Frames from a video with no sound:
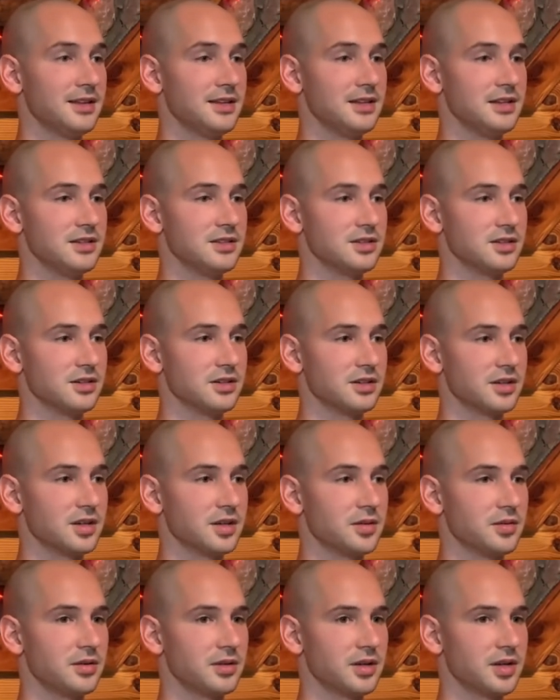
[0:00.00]
These are
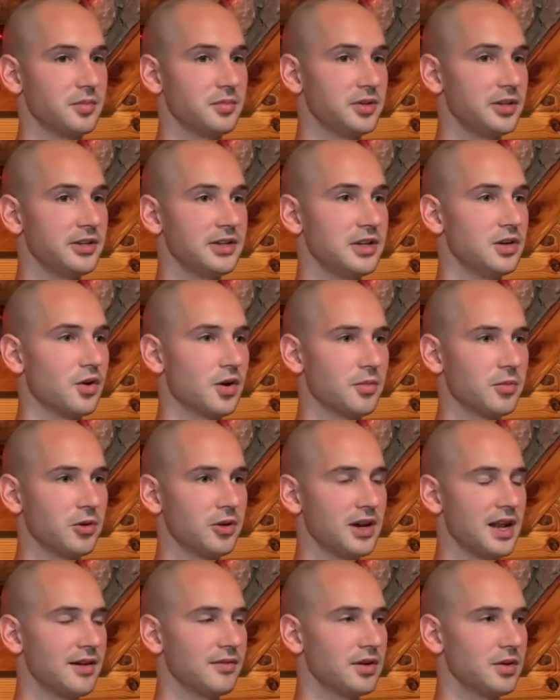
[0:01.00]
completely normal,
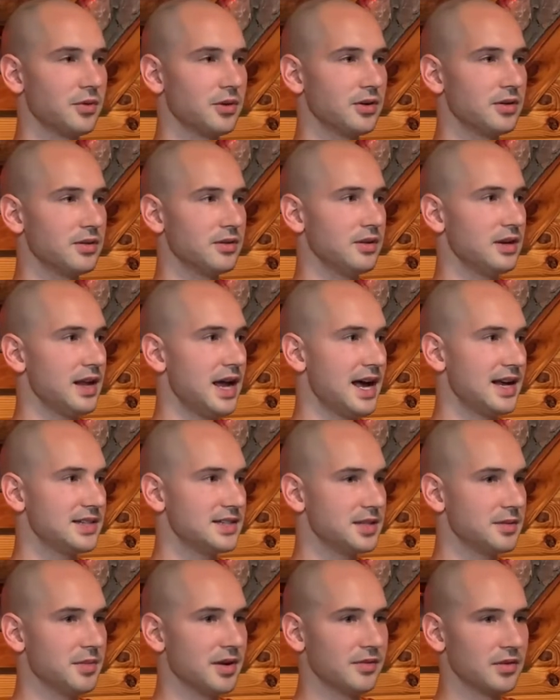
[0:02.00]
and everyone has
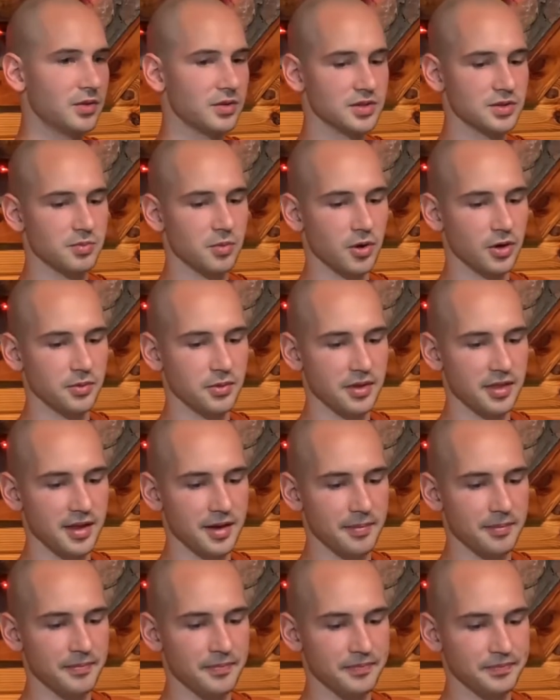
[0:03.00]
them. Everyone's born with
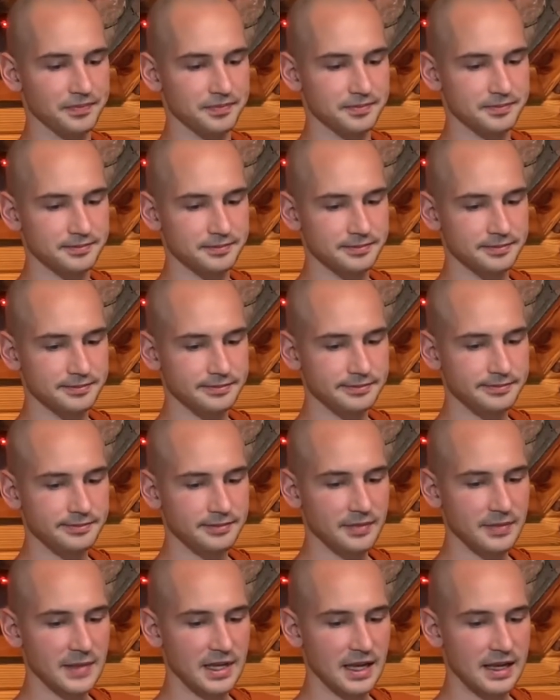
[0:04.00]
them.
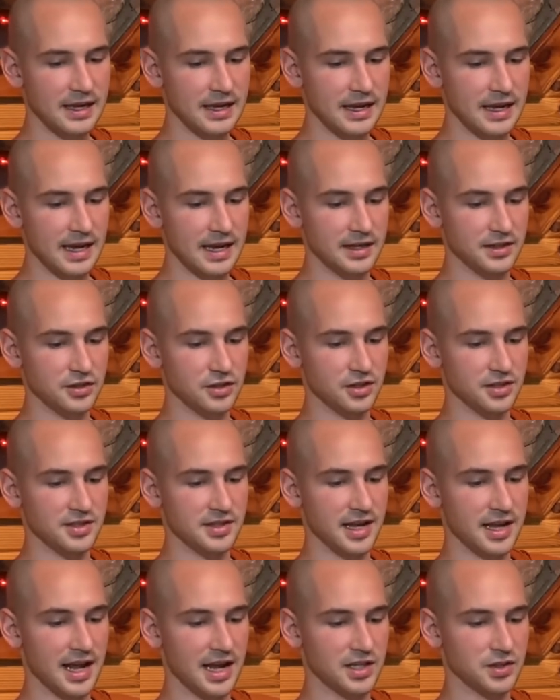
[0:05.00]
It's just
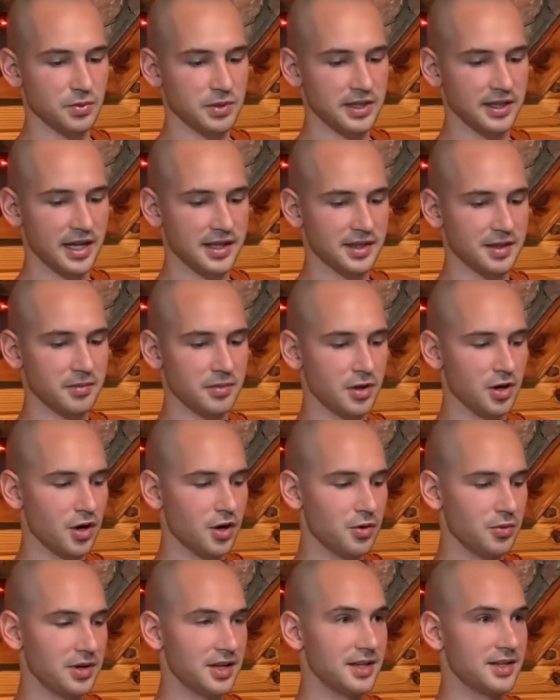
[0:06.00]
that as we let them
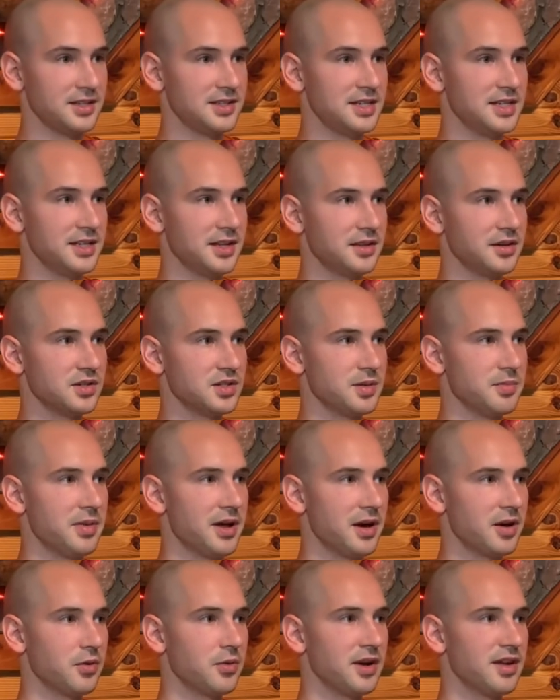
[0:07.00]
go, we can see that there's a
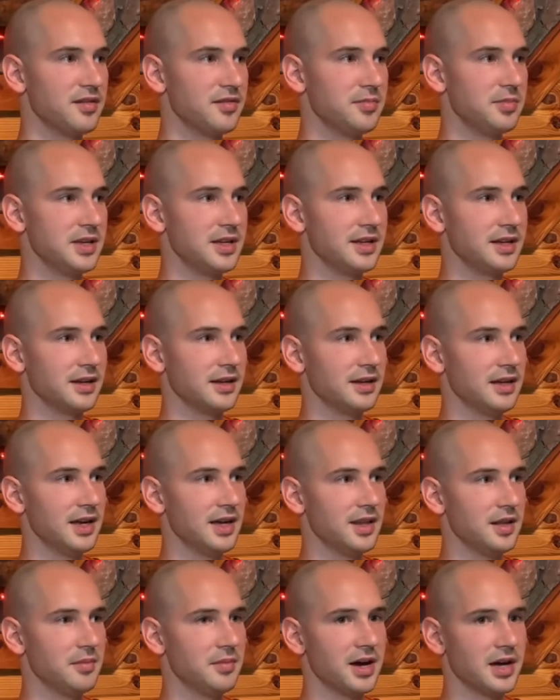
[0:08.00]
better way of being,
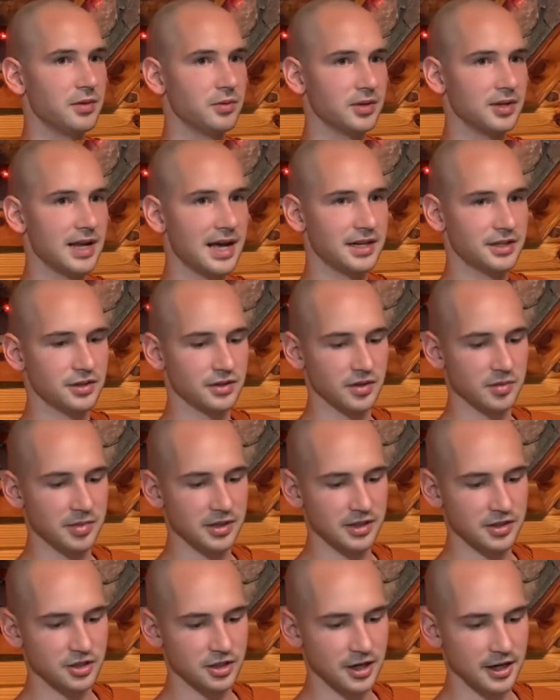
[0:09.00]
and the mind will naturally be
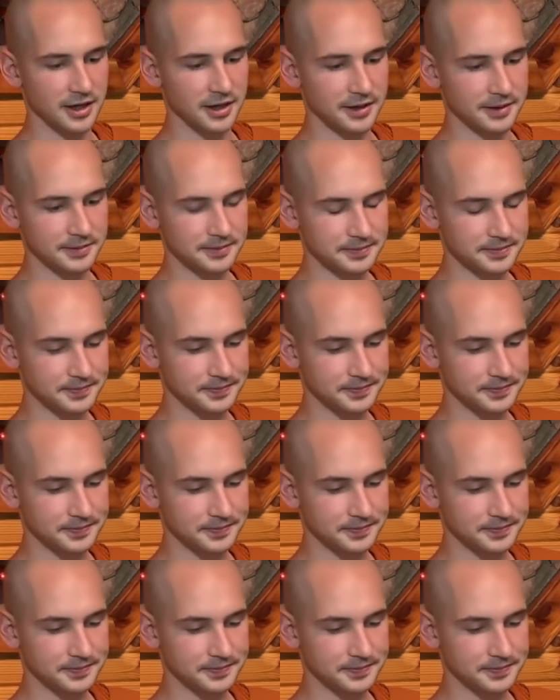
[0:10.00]
in jhana.